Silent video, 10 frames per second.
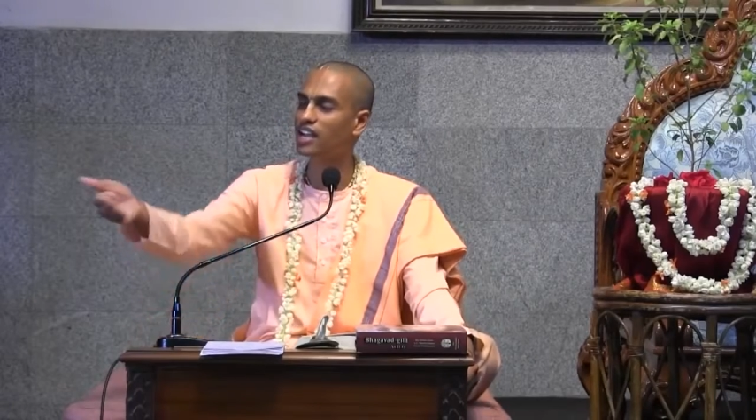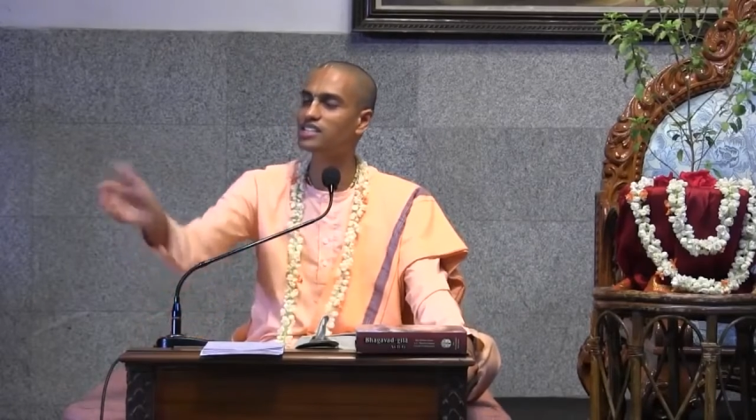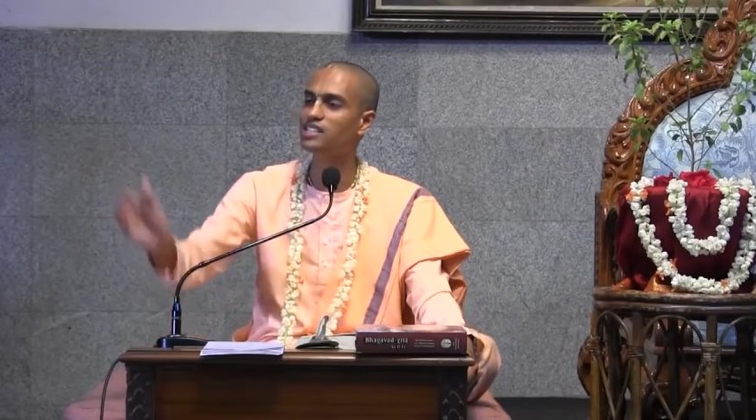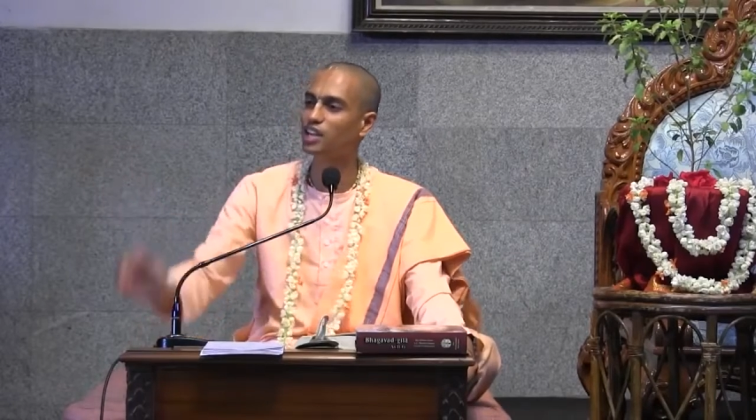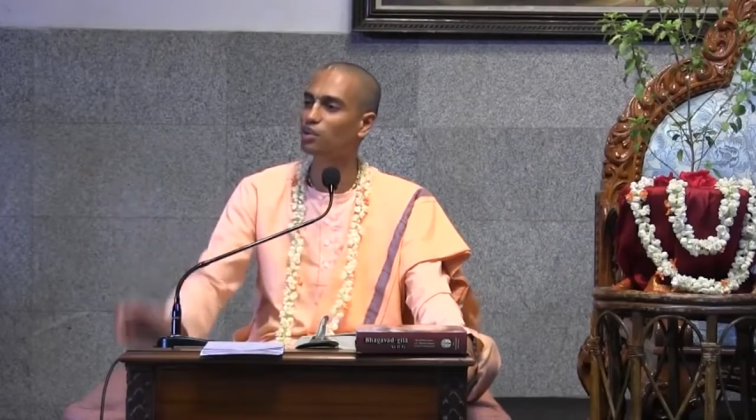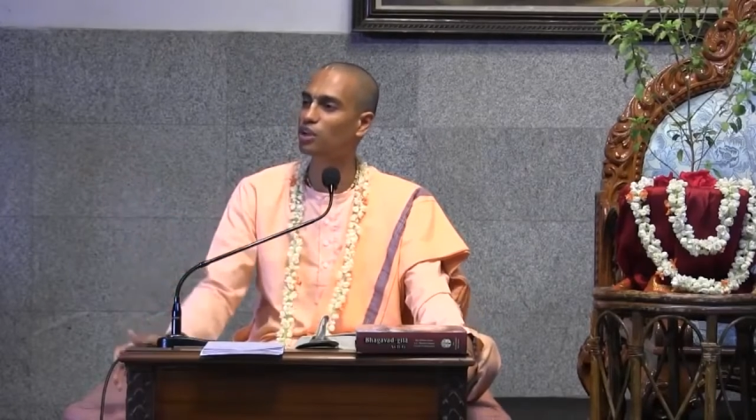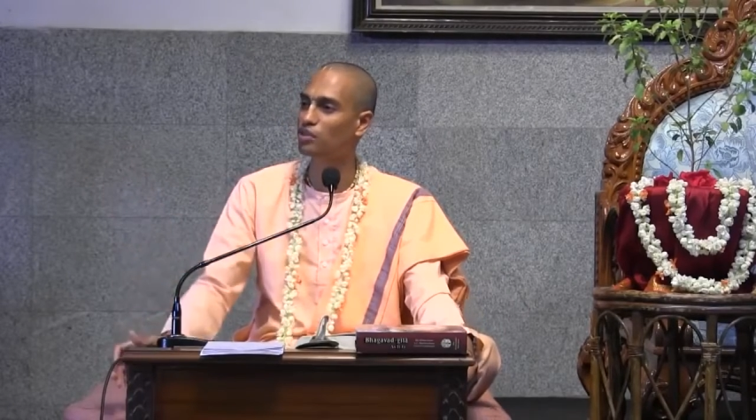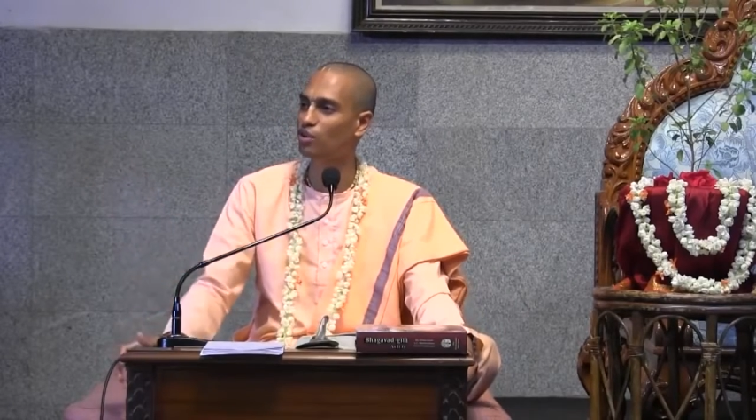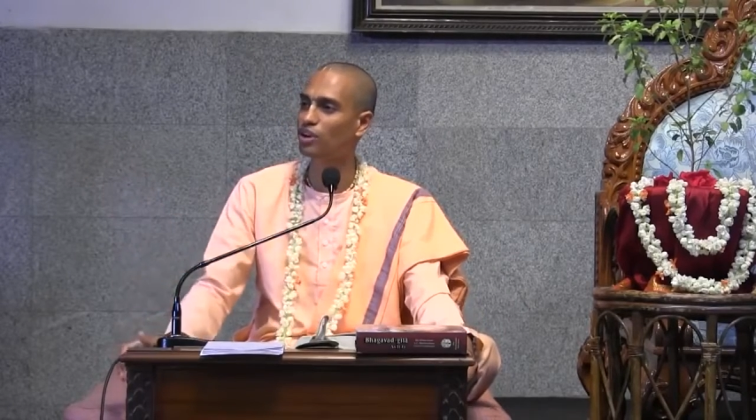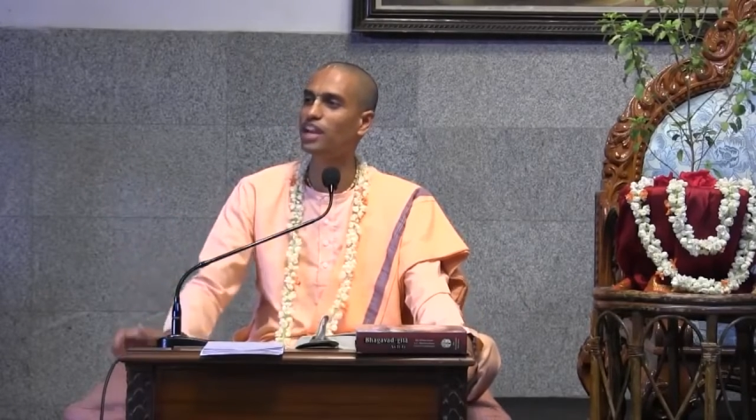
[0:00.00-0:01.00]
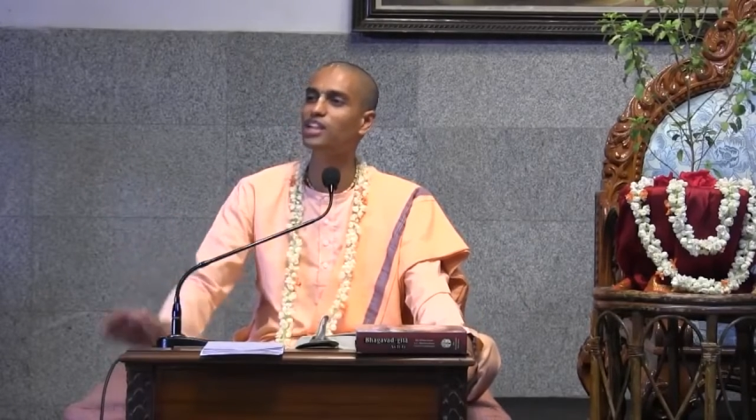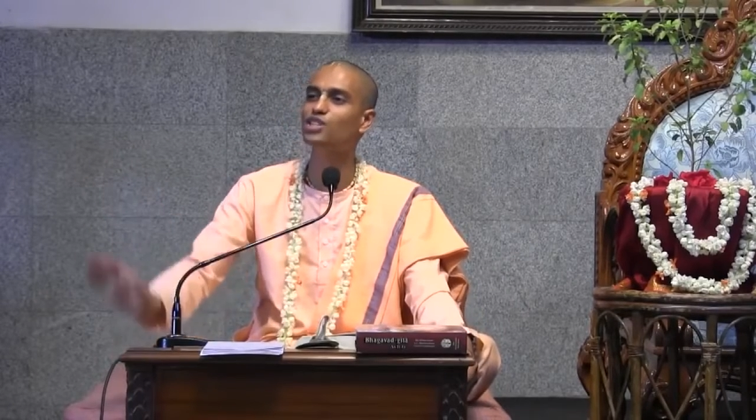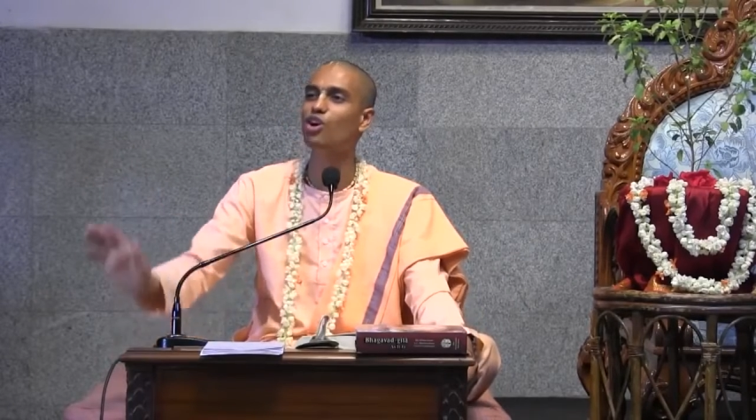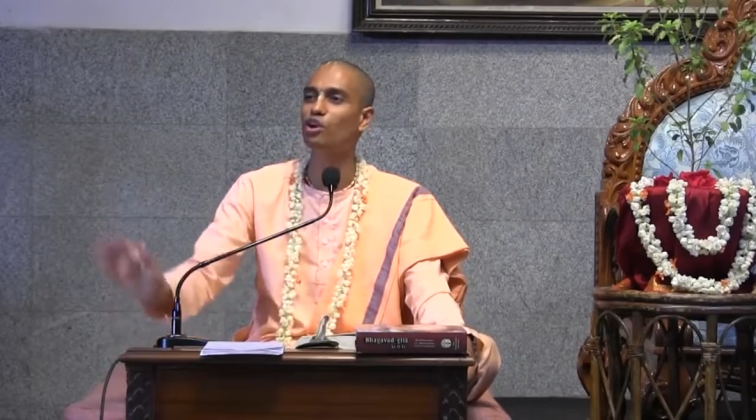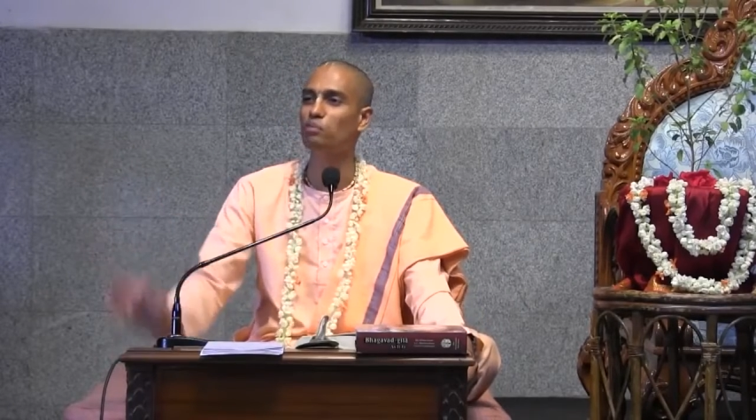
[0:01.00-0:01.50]
he's a new devotee. Let's
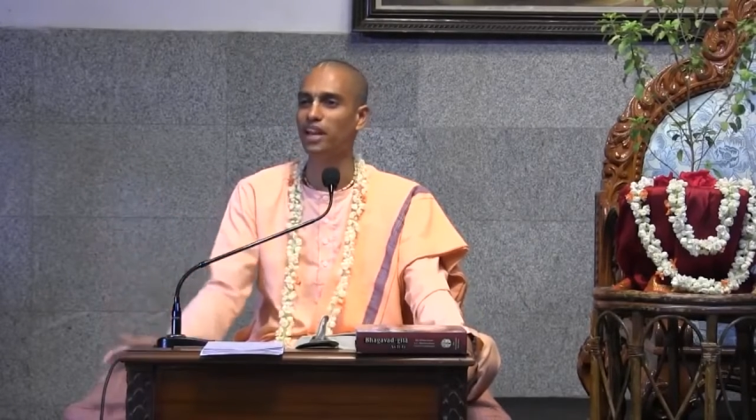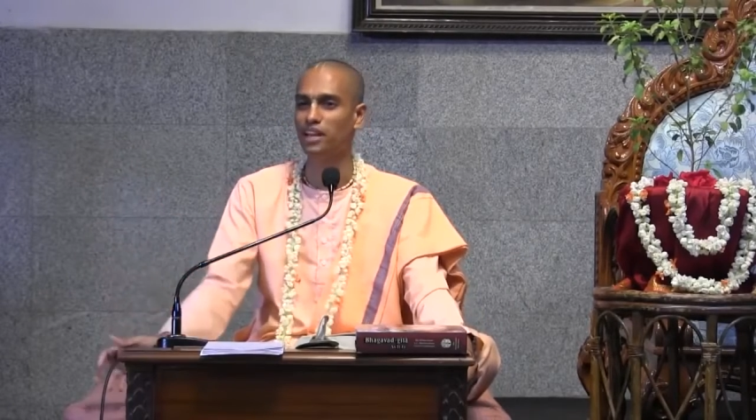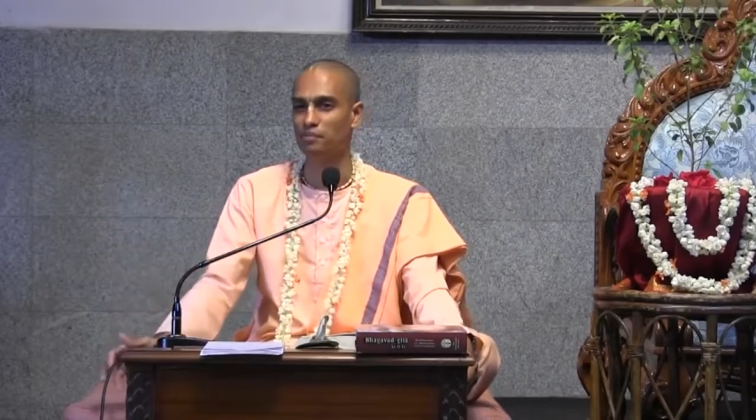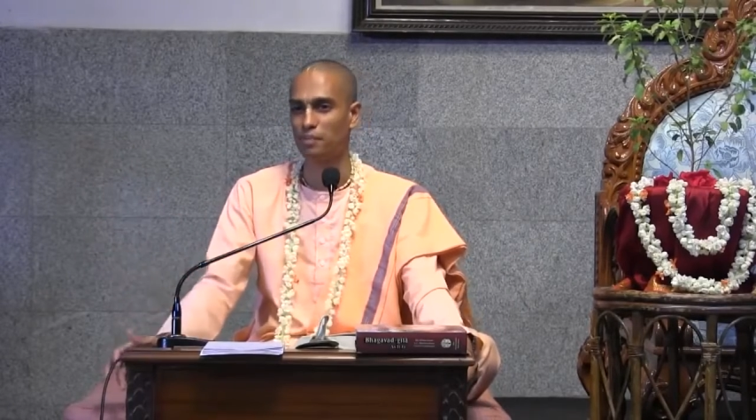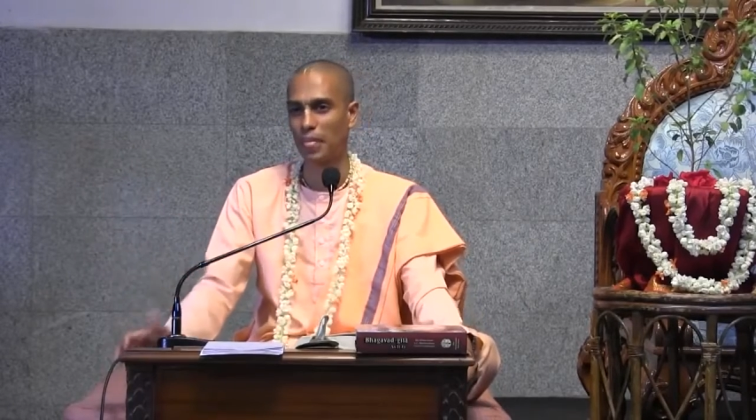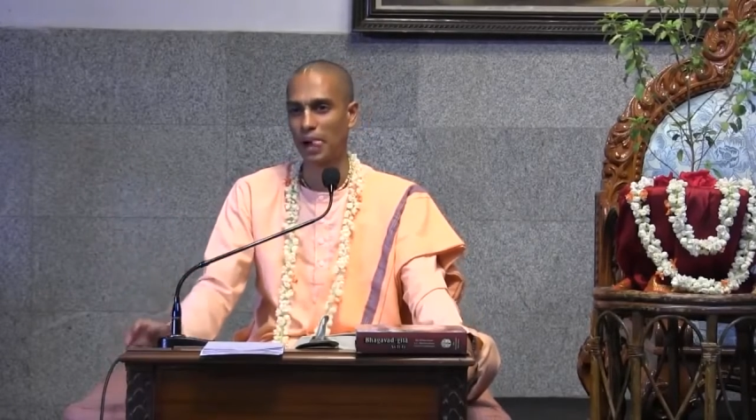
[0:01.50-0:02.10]
go and meet him.